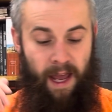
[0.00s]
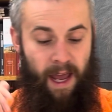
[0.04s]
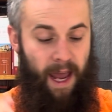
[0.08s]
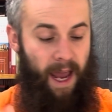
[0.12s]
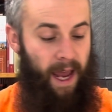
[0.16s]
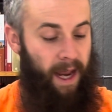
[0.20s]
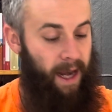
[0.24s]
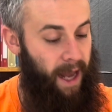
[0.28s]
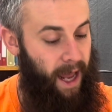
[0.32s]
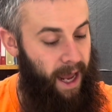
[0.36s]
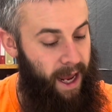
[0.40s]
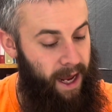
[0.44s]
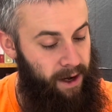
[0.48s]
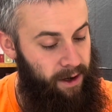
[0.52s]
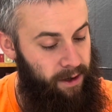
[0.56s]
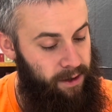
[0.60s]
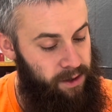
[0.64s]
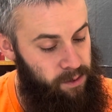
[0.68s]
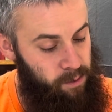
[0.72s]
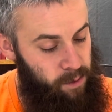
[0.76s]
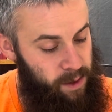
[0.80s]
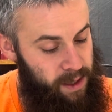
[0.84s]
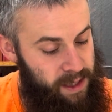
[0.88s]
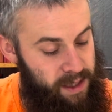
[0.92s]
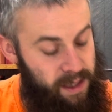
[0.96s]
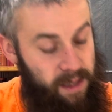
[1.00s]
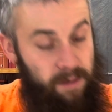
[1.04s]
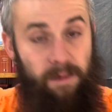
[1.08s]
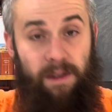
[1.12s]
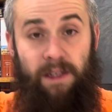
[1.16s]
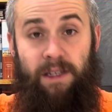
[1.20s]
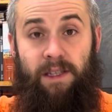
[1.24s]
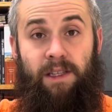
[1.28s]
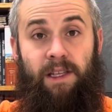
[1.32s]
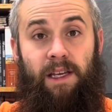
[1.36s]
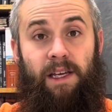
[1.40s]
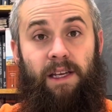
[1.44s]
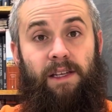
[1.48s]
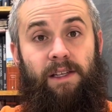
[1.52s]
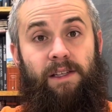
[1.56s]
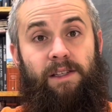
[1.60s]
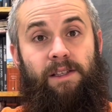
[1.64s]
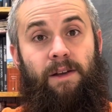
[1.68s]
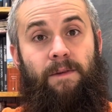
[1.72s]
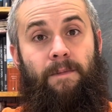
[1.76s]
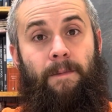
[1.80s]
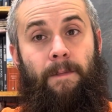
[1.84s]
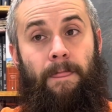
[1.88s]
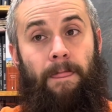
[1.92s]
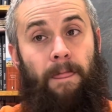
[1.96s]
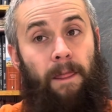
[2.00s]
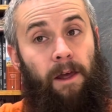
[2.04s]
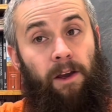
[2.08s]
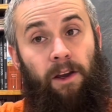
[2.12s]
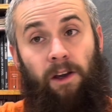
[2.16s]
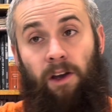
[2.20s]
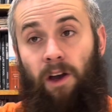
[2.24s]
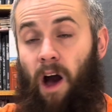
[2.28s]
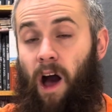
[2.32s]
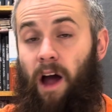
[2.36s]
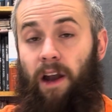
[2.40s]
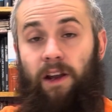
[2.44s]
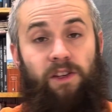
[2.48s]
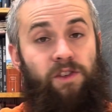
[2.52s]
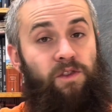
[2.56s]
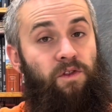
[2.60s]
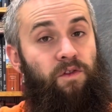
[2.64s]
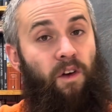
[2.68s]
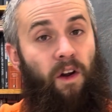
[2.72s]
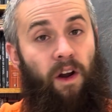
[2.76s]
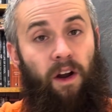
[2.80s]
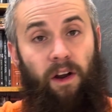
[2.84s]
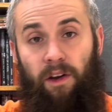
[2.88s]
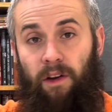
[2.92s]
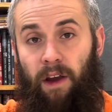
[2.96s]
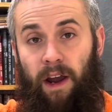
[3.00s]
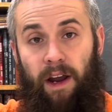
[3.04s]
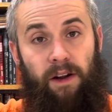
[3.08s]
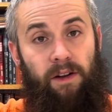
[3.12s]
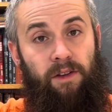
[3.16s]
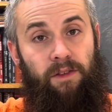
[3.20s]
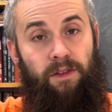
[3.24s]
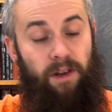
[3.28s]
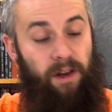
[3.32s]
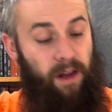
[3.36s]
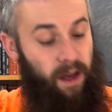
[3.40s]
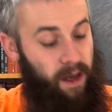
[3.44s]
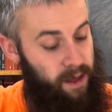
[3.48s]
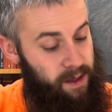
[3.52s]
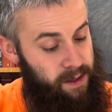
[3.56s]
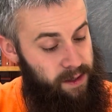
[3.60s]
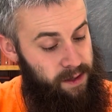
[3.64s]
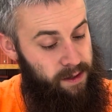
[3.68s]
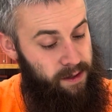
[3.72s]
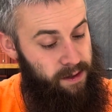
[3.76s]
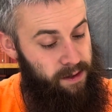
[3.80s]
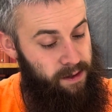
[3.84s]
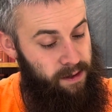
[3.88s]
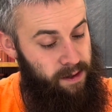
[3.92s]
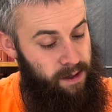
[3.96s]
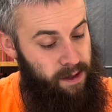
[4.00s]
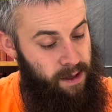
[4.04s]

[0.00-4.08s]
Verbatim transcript: And Agur's wisdom is this God is far greater than us.